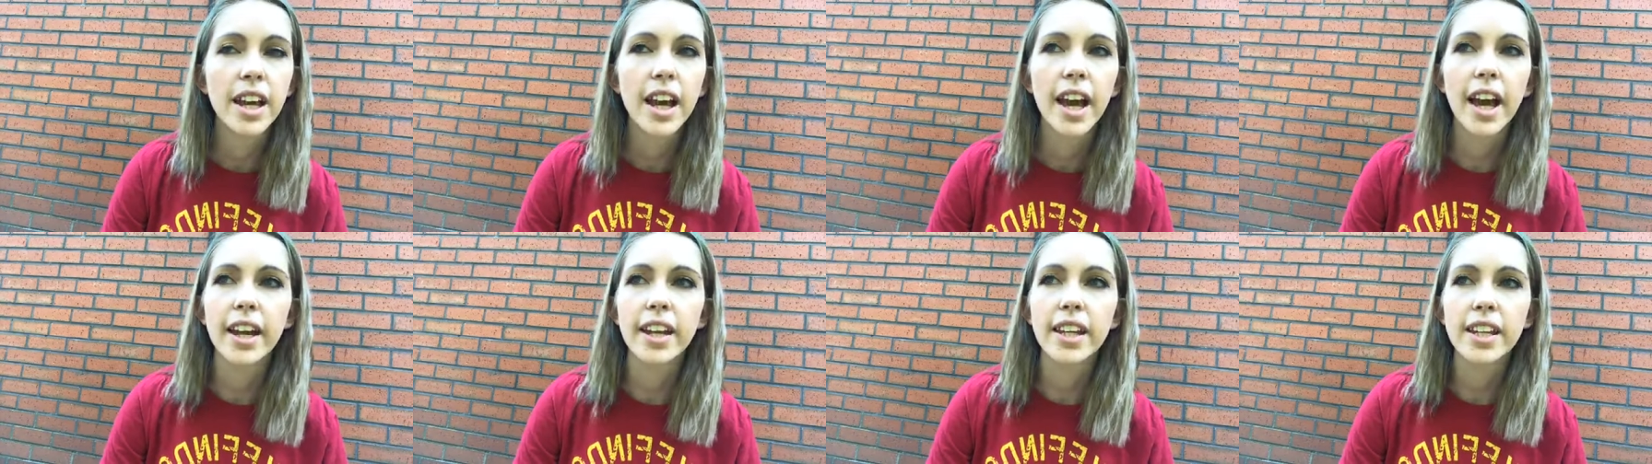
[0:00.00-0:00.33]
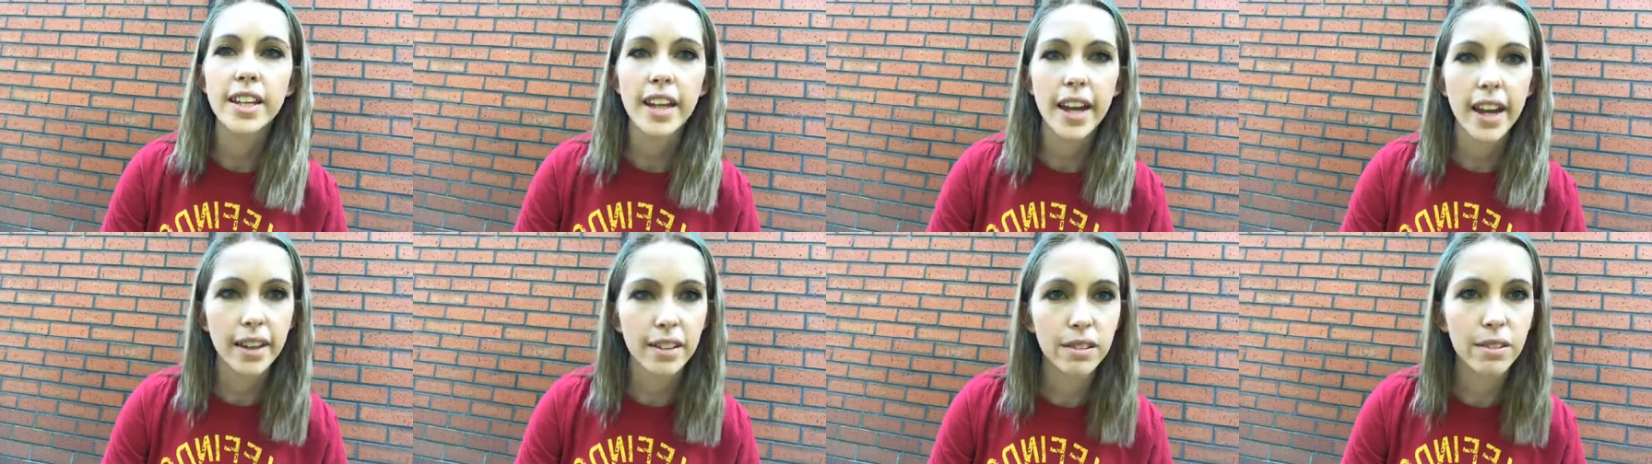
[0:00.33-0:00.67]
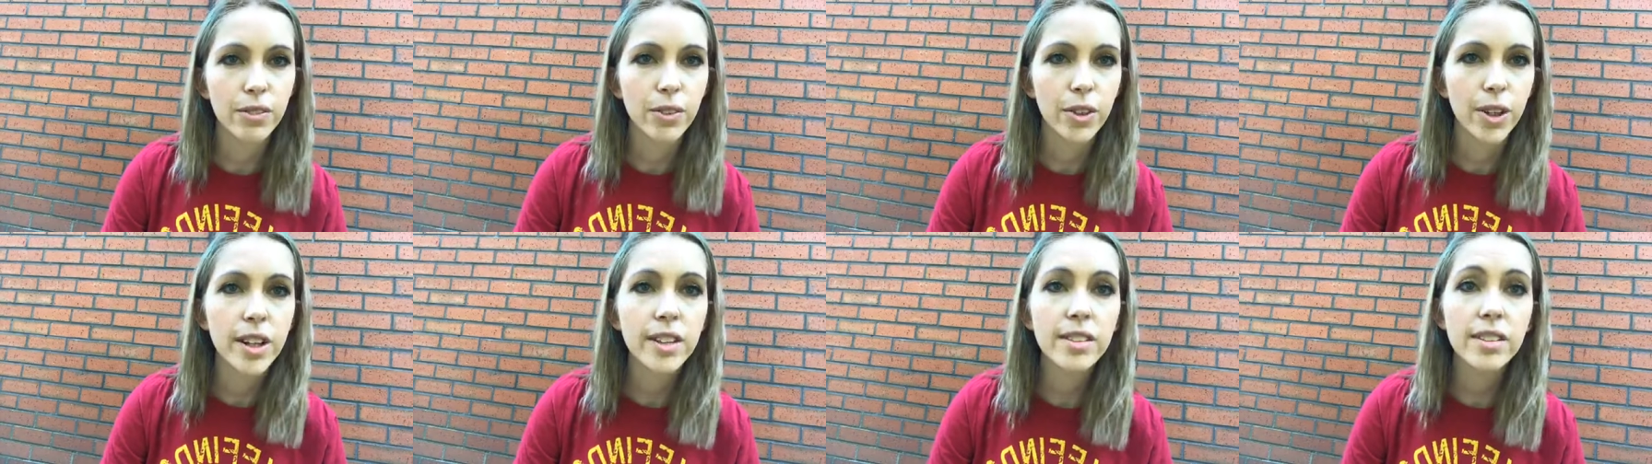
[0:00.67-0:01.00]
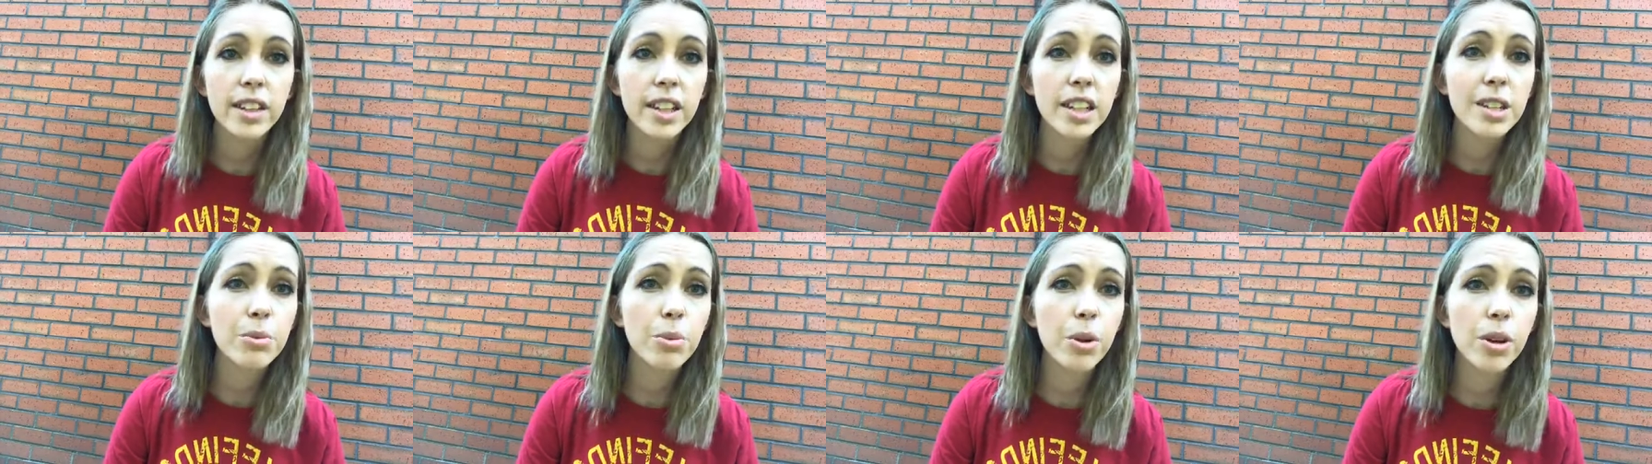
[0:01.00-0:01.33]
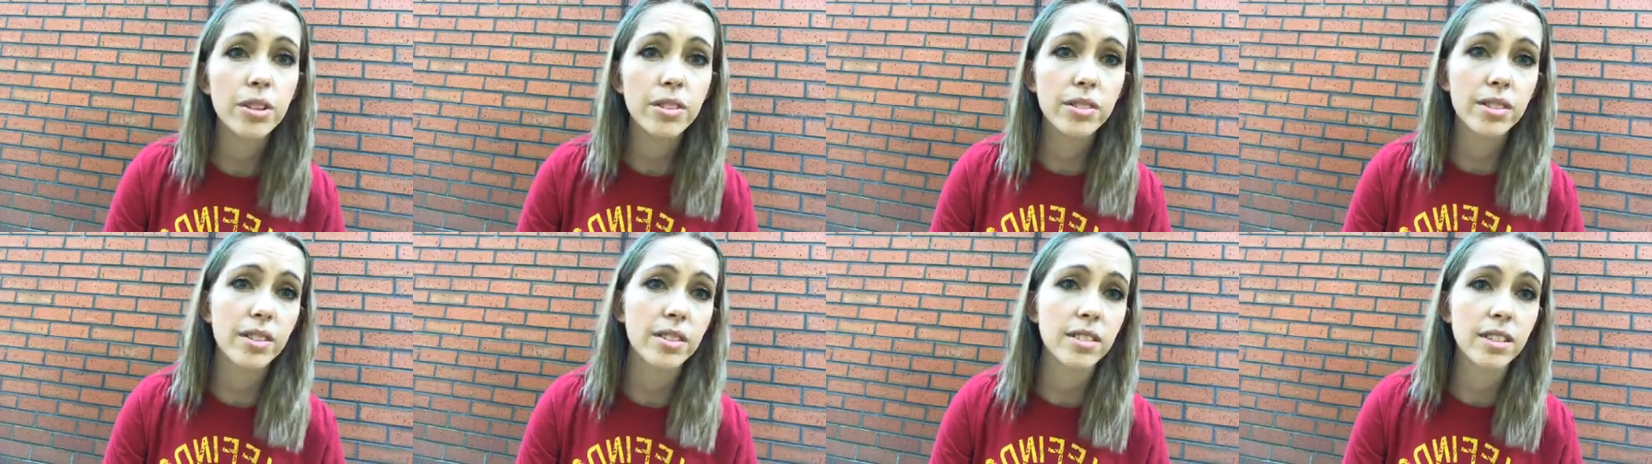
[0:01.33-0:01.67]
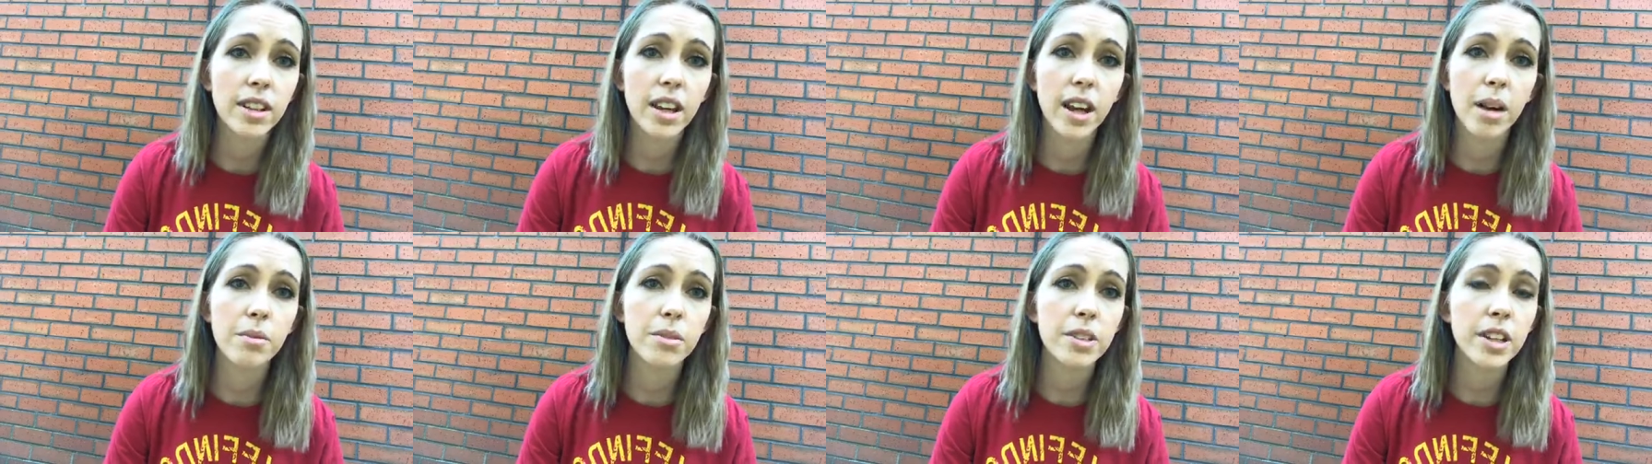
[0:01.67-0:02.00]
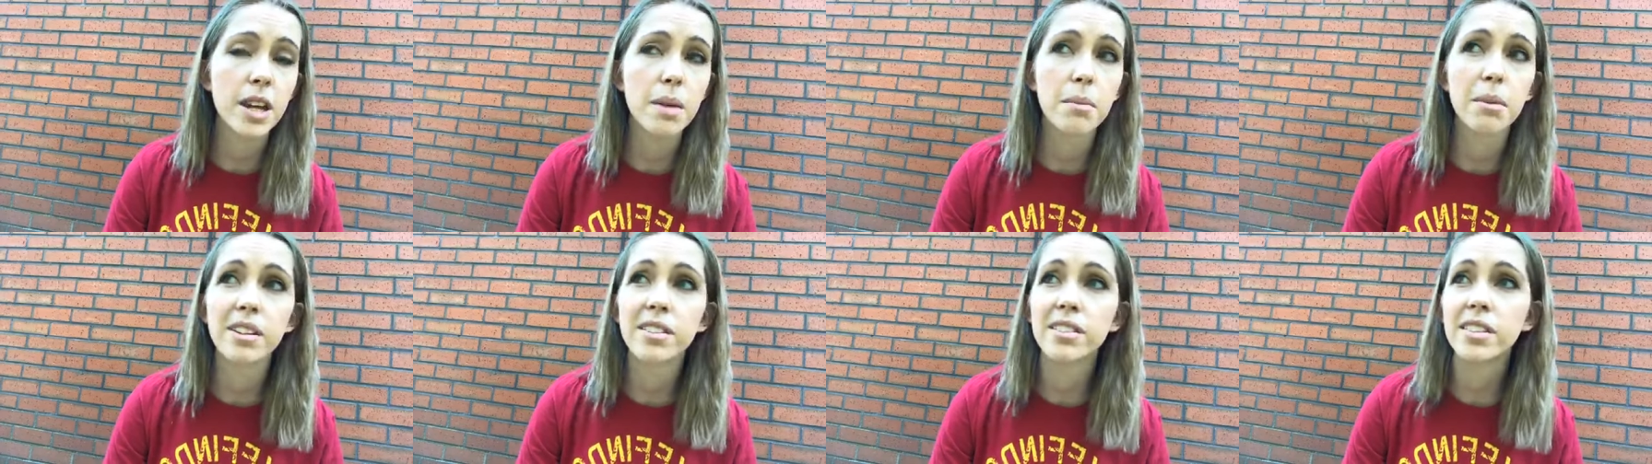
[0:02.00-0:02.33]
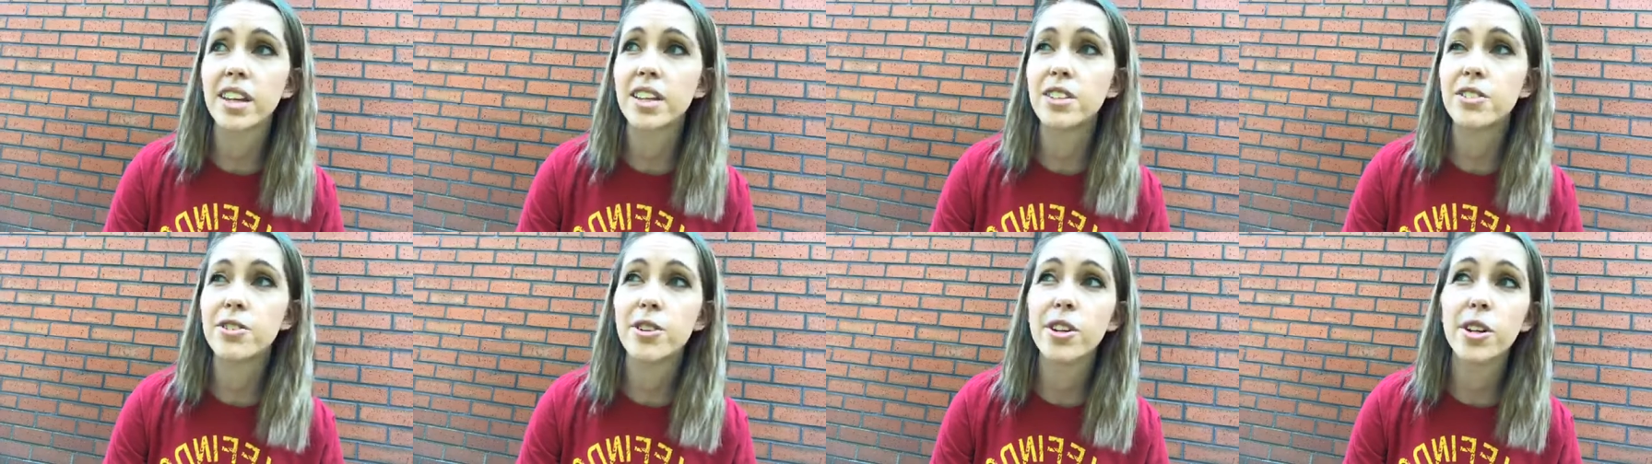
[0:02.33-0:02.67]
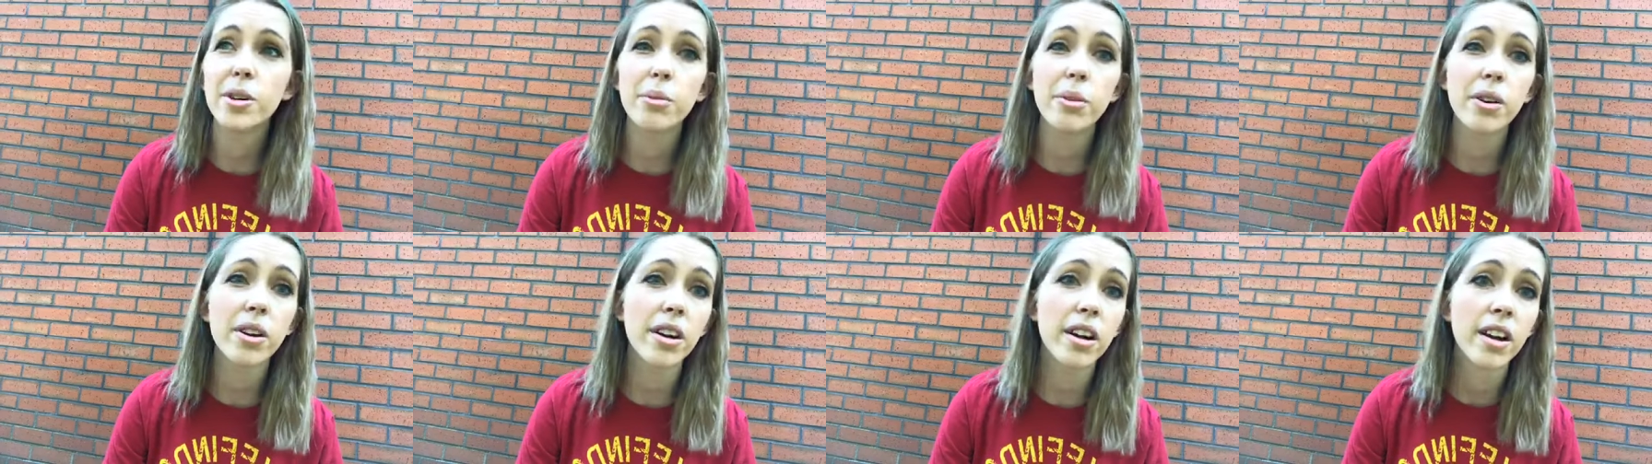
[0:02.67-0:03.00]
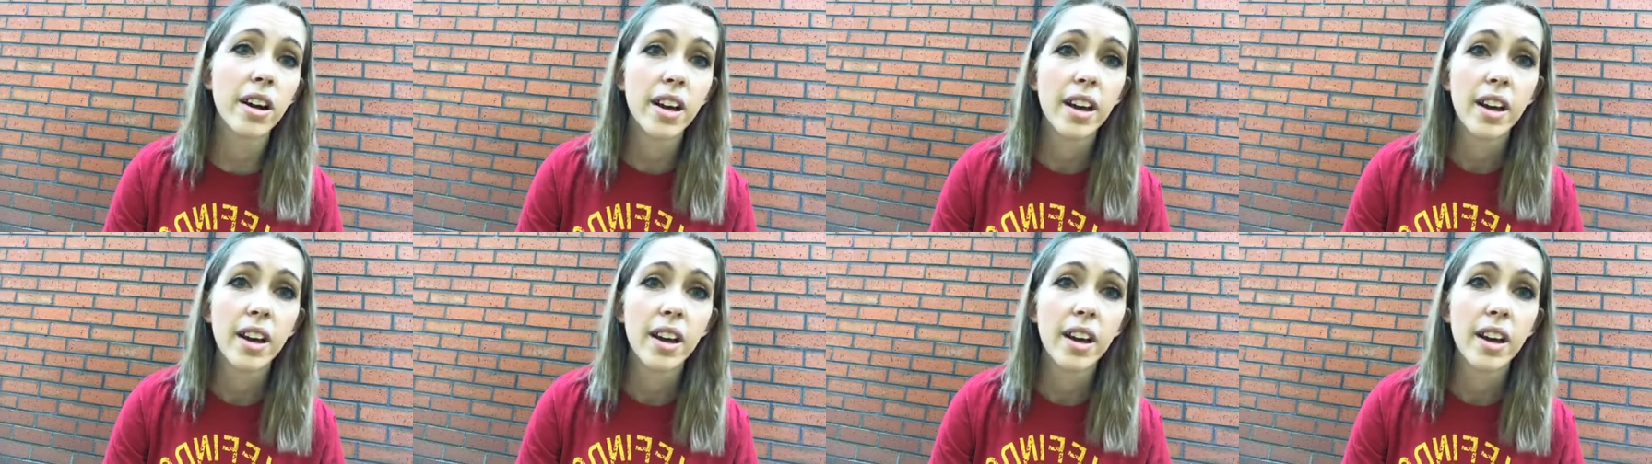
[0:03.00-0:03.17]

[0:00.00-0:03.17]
and he cares for us and he wants us to come to him and say, do you know what?